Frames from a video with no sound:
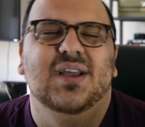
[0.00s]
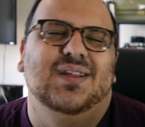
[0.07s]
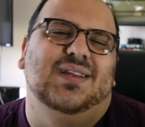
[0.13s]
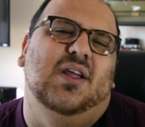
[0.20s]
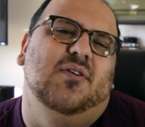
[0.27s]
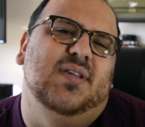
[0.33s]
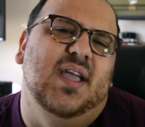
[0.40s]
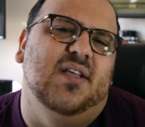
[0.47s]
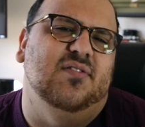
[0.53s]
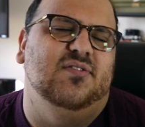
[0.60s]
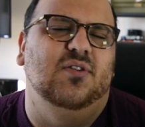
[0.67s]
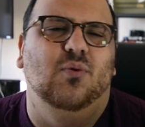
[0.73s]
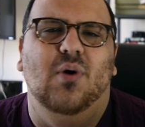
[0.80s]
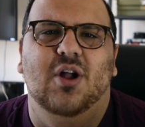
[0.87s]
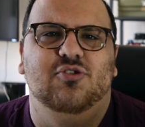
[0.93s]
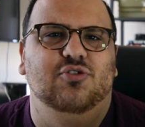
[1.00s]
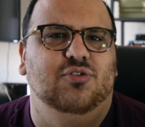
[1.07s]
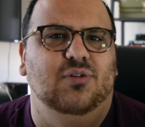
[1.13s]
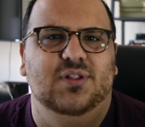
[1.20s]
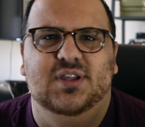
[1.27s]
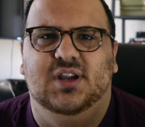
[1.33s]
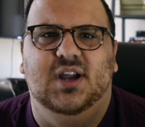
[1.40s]
Now, yes, the watch is
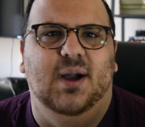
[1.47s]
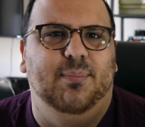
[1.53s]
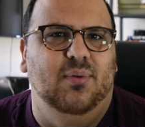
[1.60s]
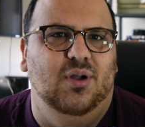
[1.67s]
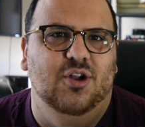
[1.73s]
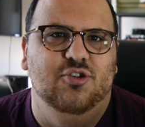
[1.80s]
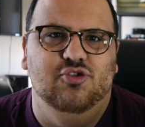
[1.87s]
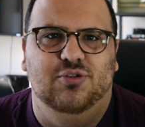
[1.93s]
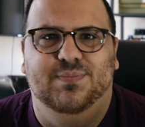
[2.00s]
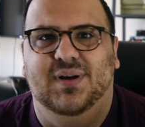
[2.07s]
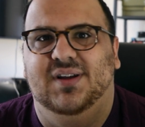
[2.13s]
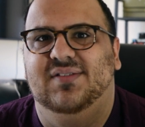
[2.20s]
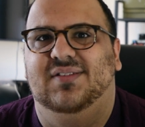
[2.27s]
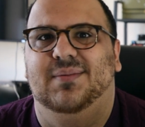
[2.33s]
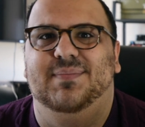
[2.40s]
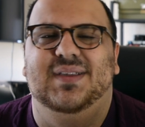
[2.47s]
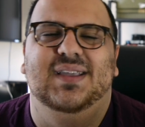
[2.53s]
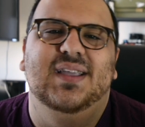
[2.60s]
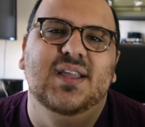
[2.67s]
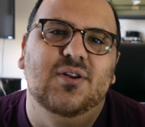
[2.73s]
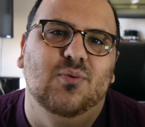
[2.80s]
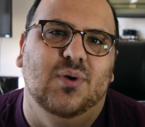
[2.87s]
only a couple $100 to
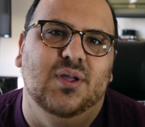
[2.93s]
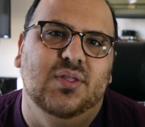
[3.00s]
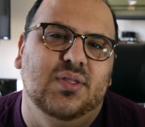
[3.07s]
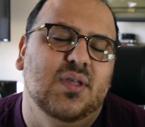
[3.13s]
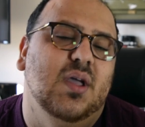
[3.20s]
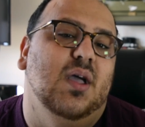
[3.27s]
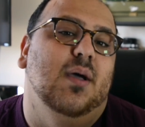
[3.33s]
begin with,